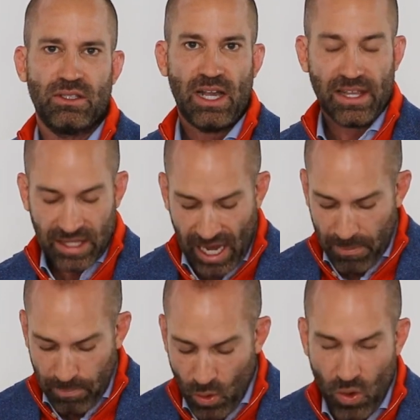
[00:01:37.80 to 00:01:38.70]
At
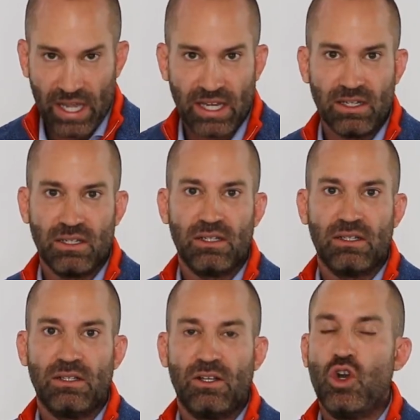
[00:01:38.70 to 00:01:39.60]
that point,
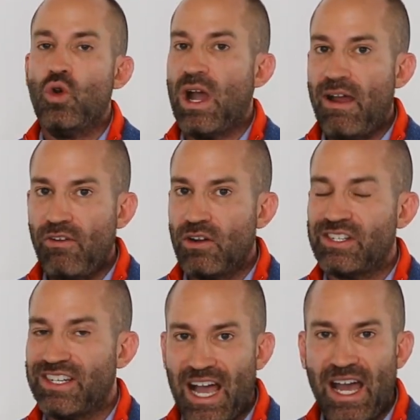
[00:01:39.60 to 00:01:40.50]
whoever
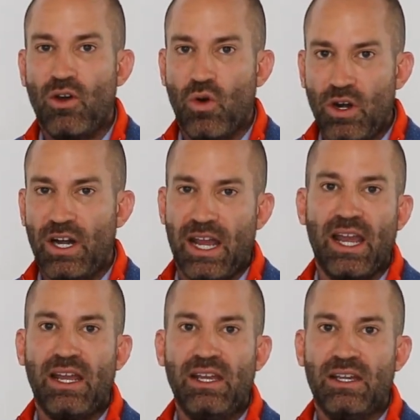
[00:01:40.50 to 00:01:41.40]
is not
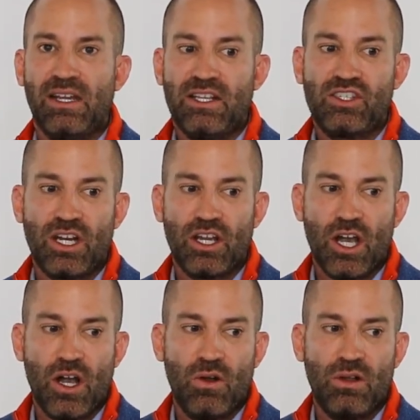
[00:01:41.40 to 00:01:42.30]
Jorge is going to
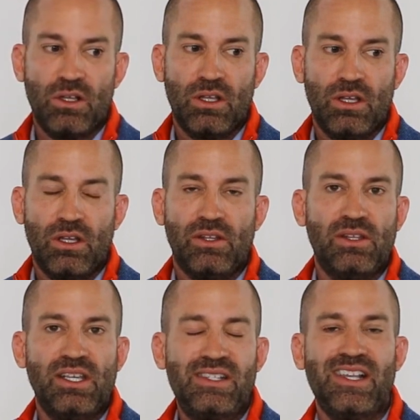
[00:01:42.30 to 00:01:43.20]
go,
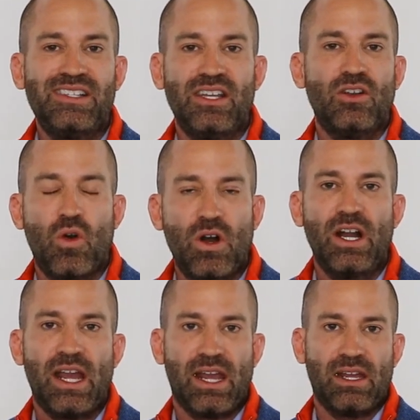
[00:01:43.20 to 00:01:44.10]
this isn't
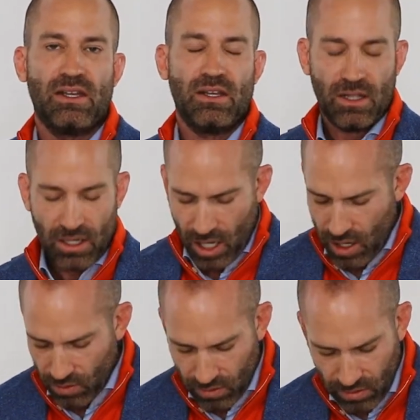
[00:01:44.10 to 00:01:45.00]
Jorge.
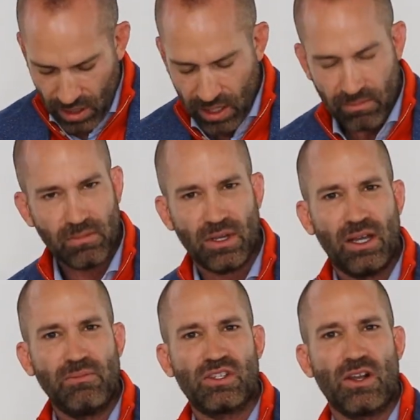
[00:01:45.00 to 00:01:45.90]
Oh, uh,
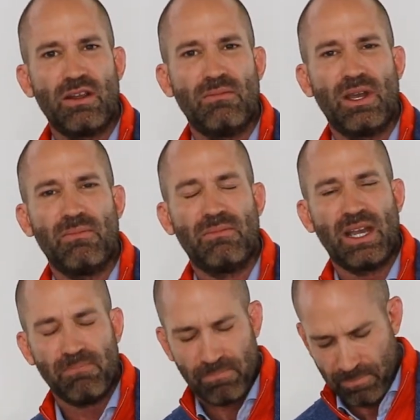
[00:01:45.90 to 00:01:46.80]
I'm sorry, my,
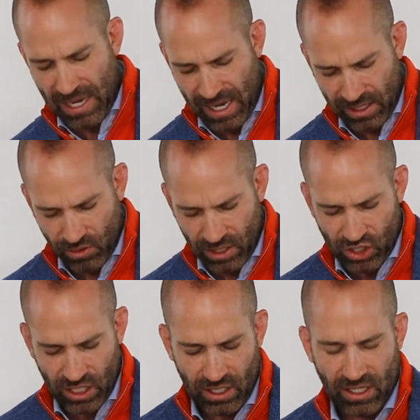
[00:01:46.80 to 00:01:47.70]
my bad.
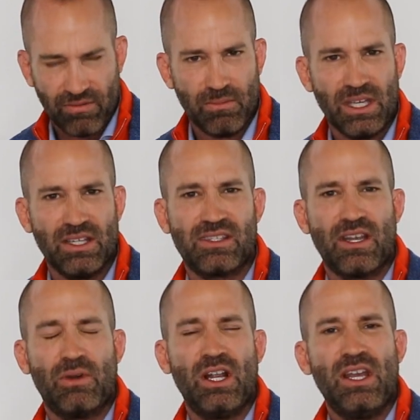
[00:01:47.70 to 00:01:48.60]
Christian had given me this
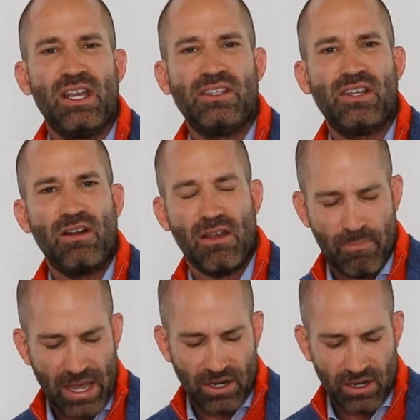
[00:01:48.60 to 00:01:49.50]
number. Is there a
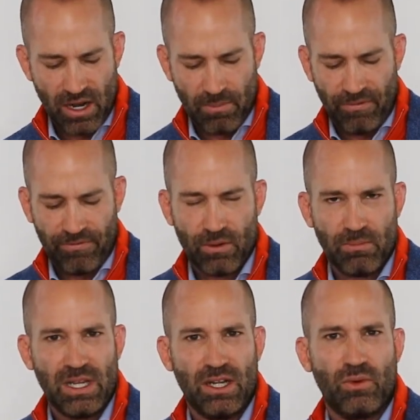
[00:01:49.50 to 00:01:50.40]
better number for
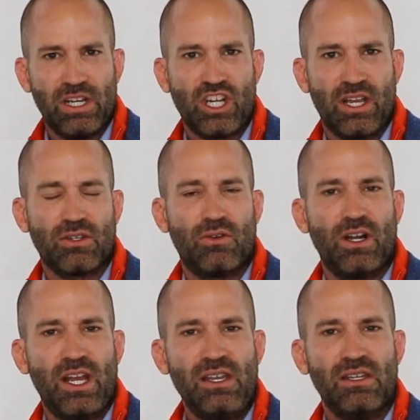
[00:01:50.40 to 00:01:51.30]
me to reach out to
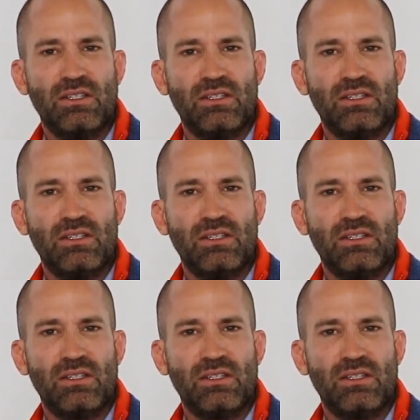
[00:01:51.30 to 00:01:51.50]
Jorge?